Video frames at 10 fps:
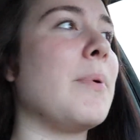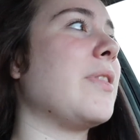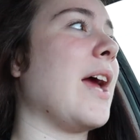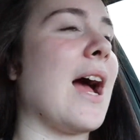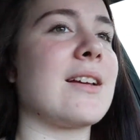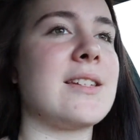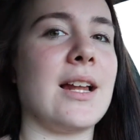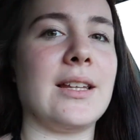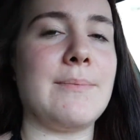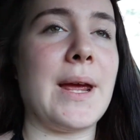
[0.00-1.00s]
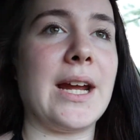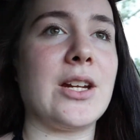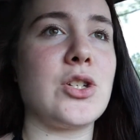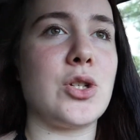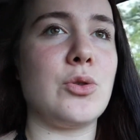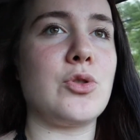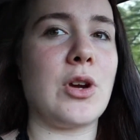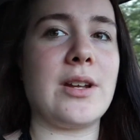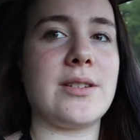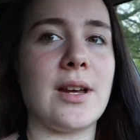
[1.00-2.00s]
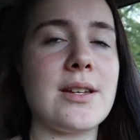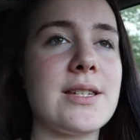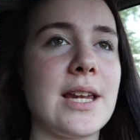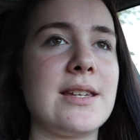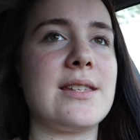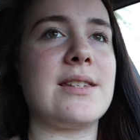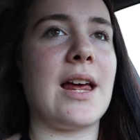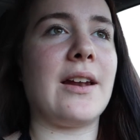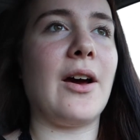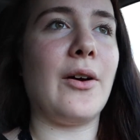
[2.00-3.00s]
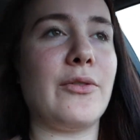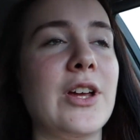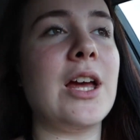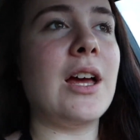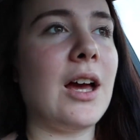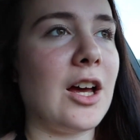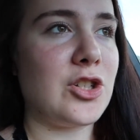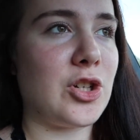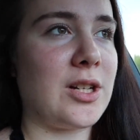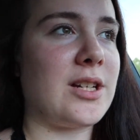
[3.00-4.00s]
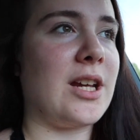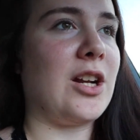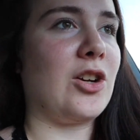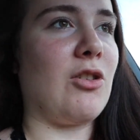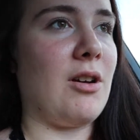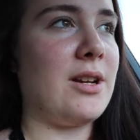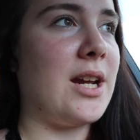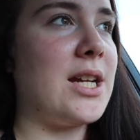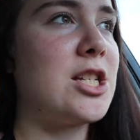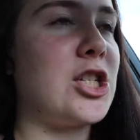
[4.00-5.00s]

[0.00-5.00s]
but they accidentally made two Trentas instead of a Trenta and a Grande.